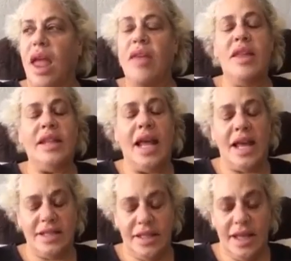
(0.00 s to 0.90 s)
And then
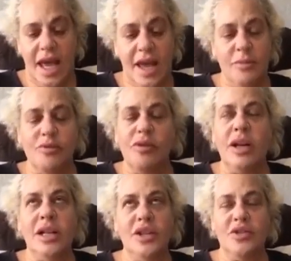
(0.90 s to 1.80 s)
lastly, I'm
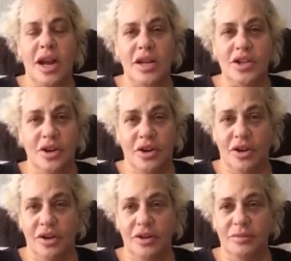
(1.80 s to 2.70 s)
really trying to
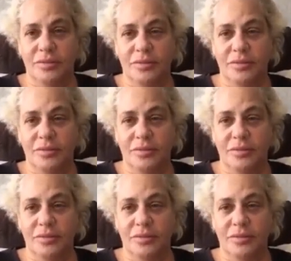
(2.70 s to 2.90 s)
earn